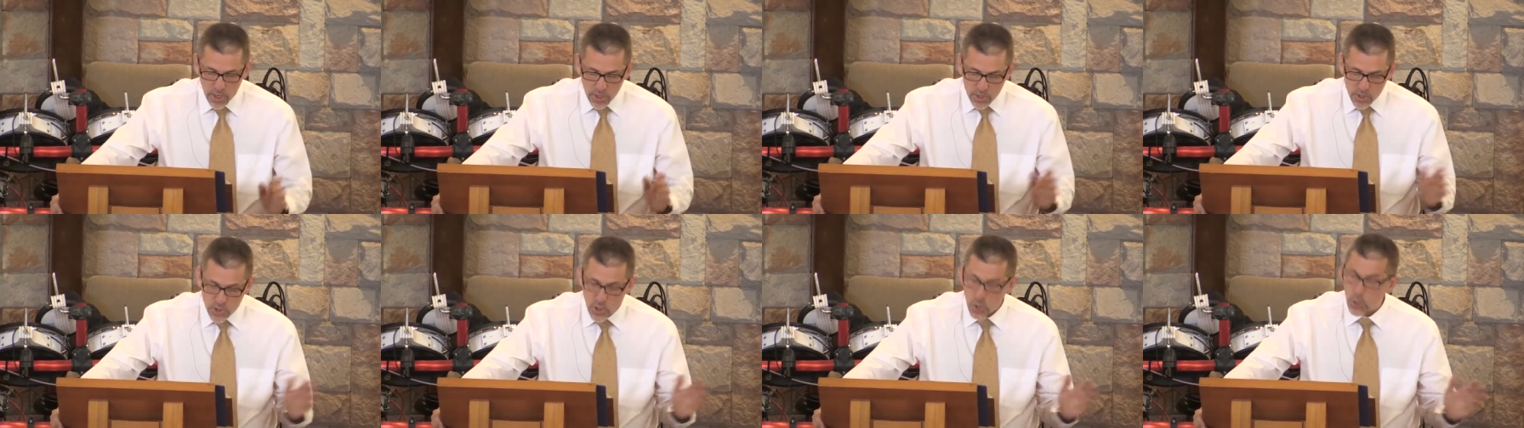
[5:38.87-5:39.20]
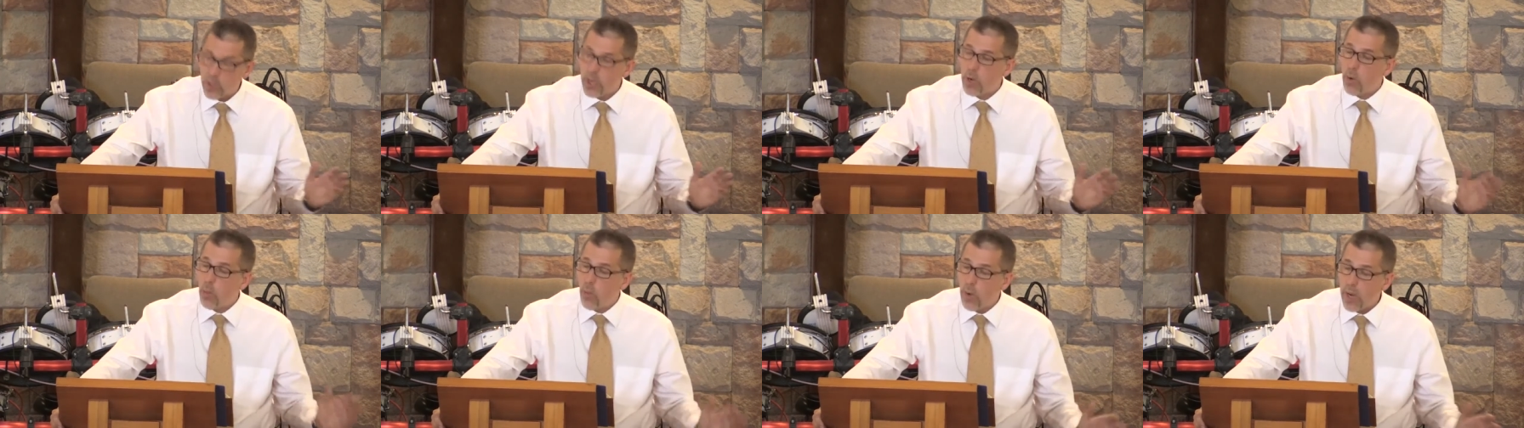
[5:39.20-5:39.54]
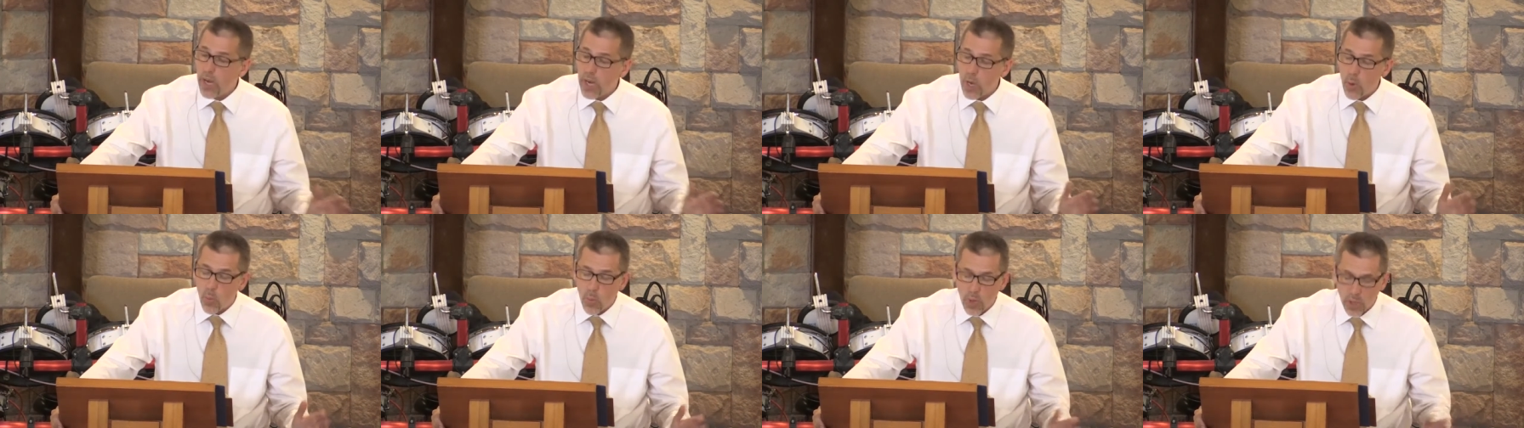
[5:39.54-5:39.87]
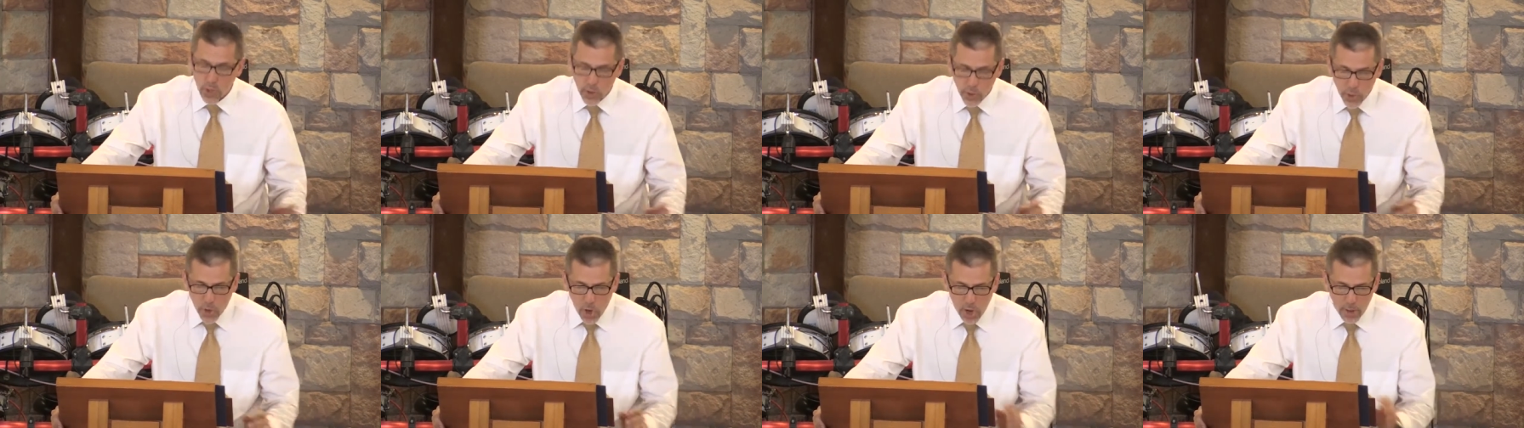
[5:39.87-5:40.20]
so that we
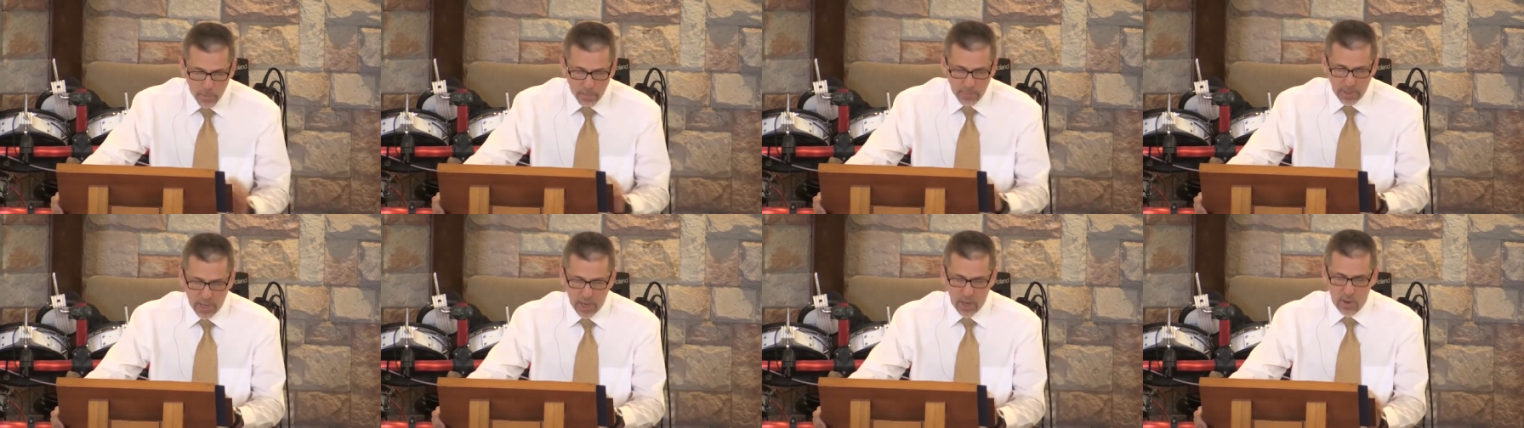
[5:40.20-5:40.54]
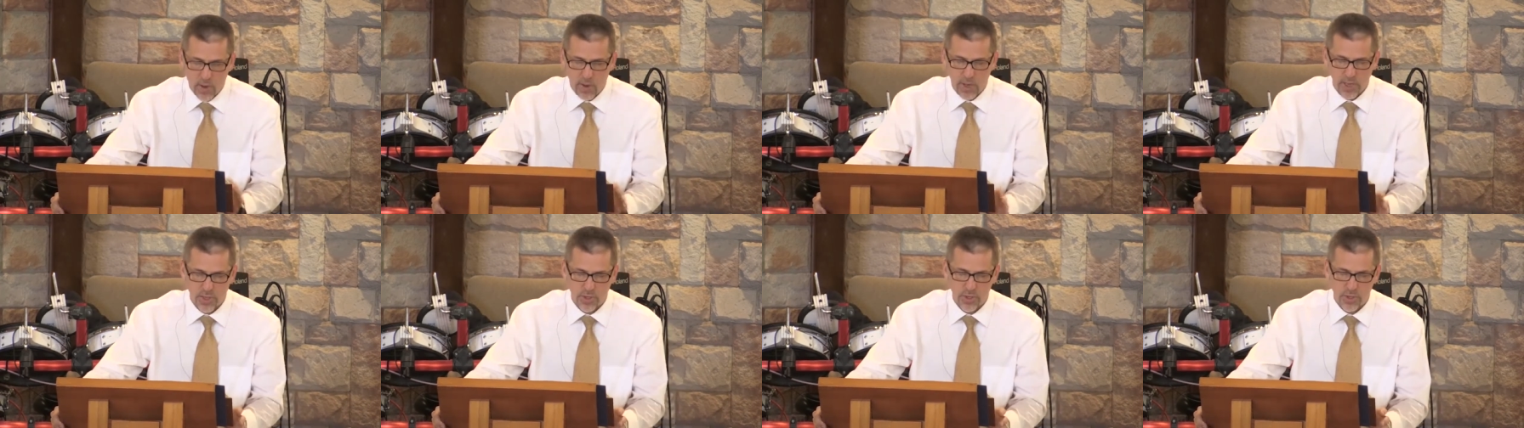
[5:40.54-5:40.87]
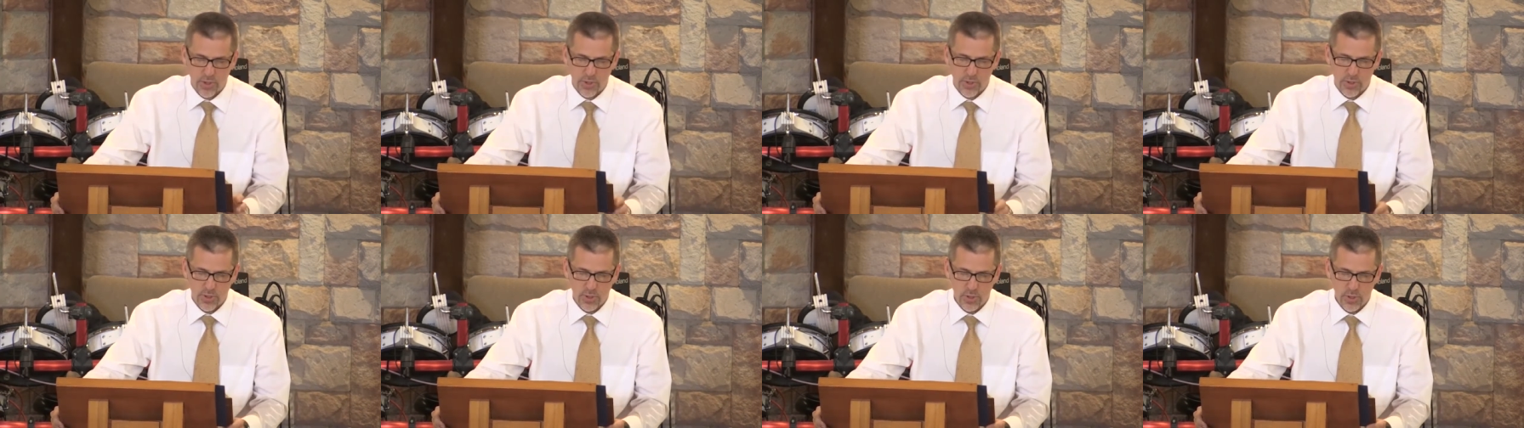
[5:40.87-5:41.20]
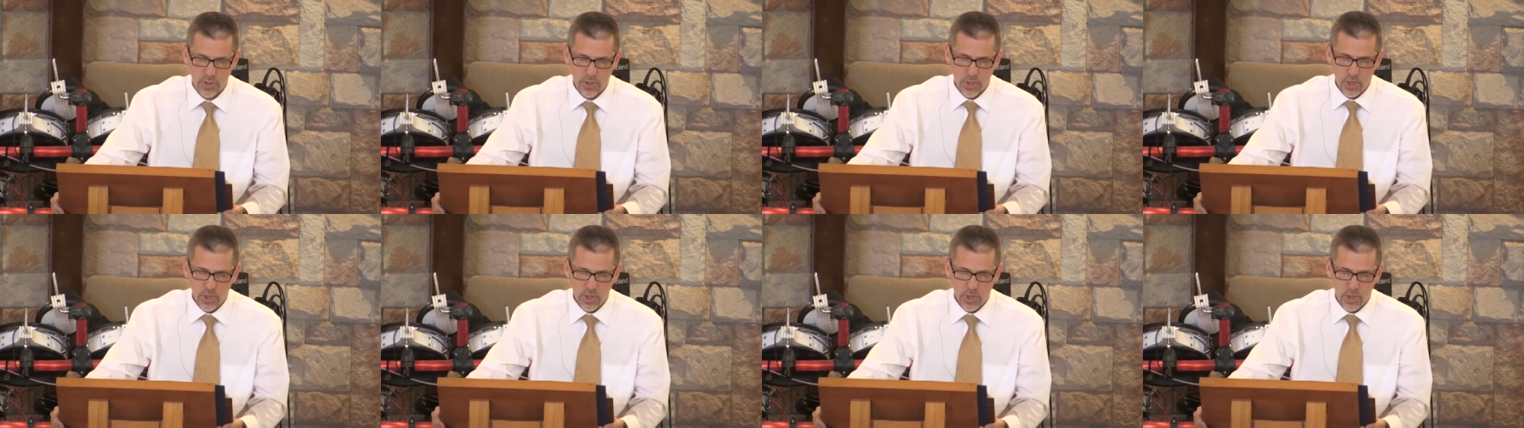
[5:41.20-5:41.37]
will not perish.